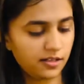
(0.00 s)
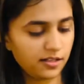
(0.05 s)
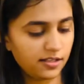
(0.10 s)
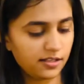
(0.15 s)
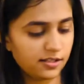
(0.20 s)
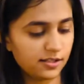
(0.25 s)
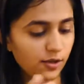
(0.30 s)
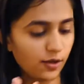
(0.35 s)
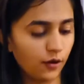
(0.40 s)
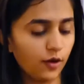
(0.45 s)

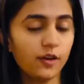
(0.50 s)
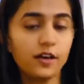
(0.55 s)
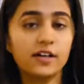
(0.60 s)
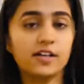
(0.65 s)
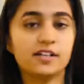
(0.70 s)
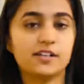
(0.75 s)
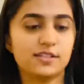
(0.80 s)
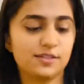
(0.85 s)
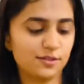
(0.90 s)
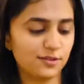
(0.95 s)
So
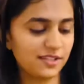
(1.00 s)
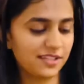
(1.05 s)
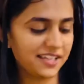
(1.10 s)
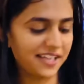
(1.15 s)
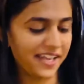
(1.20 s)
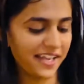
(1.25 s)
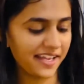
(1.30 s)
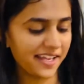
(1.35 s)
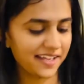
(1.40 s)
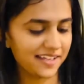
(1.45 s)
the
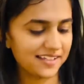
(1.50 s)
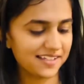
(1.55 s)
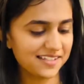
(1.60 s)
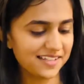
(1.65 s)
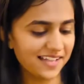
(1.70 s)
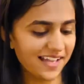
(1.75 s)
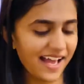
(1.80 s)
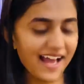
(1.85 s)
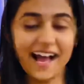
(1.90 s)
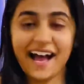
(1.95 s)
thing is,
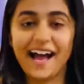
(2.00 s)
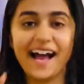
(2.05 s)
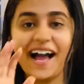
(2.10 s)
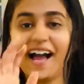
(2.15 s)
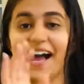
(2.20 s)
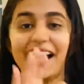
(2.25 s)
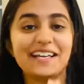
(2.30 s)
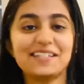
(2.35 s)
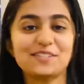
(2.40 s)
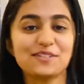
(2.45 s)

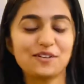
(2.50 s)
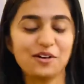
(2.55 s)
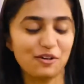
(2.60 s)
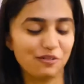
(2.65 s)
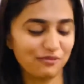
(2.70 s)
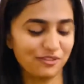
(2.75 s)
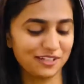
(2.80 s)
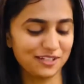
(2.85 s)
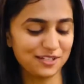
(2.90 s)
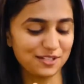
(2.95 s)
I saw a
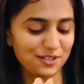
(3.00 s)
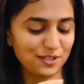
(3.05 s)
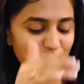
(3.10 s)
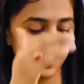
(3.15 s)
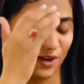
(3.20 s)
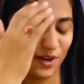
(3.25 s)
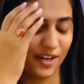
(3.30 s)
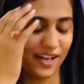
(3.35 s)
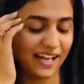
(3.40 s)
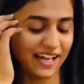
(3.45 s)
video,
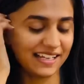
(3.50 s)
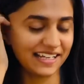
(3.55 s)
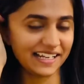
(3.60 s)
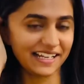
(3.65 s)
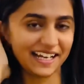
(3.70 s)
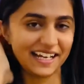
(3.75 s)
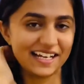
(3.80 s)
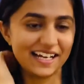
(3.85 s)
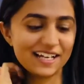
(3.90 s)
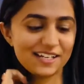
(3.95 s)

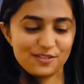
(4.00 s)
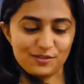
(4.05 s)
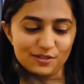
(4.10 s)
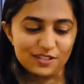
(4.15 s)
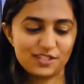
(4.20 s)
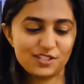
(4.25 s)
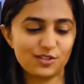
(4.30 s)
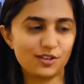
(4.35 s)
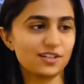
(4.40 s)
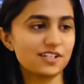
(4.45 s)
I saw a
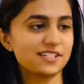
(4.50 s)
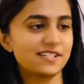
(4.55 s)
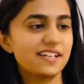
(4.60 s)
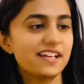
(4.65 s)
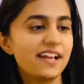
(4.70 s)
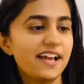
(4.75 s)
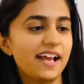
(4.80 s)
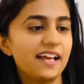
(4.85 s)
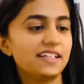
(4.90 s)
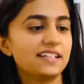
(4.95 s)
shorts,
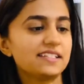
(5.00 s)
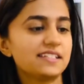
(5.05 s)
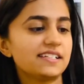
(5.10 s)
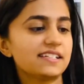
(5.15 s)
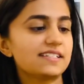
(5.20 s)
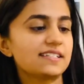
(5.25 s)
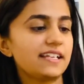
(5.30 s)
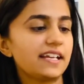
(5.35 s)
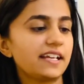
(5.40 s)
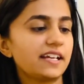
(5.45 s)
and it
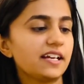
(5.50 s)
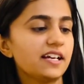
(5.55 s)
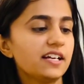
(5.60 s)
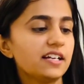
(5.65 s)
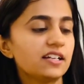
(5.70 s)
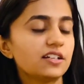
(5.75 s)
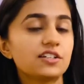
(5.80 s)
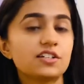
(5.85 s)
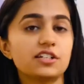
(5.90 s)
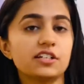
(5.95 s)
says like
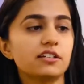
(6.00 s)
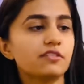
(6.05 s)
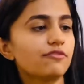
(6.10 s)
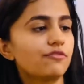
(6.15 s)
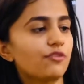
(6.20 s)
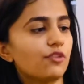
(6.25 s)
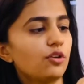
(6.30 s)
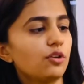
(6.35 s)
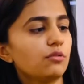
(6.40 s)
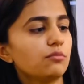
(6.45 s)
tear
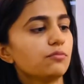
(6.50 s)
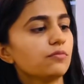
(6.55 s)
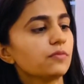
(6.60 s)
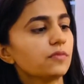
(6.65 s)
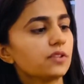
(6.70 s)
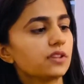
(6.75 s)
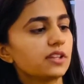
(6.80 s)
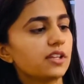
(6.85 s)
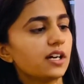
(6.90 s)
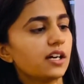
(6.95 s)
from
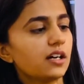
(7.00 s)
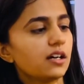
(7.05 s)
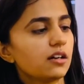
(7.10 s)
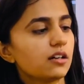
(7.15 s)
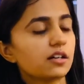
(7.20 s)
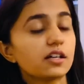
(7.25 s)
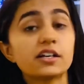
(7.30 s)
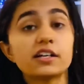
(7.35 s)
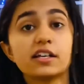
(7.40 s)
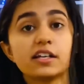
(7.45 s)

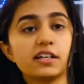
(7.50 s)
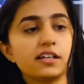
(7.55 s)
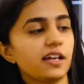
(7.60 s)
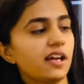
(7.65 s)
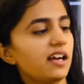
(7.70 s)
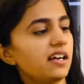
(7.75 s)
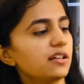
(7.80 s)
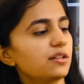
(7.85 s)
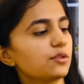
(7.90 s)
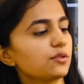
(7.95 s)
the green
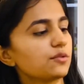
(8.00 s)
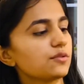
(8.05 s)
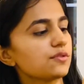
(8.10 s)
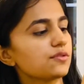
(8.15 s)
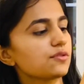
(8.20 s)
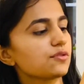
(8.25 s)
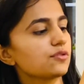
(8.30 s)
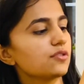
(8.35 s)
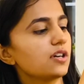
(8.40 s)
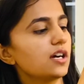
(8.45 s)
arrow.
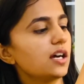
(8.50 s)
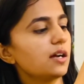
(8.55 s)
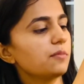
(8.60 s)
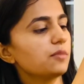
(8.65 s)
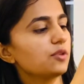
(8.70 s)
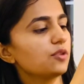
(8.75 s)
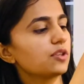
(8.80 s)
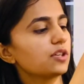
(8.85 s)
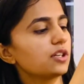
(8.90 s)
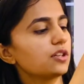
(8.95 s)
So I'm
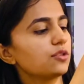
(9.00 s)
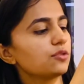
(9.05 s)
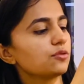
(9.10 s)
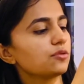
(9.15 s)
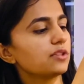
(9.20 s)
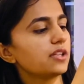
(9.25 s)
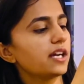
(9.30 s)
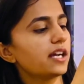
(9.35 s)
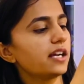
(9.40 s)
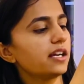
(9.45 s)
gonna do
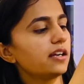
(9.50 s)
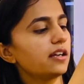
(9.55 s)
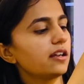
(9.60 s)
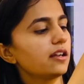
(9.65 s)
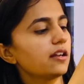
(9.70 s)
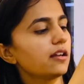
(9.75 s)
that.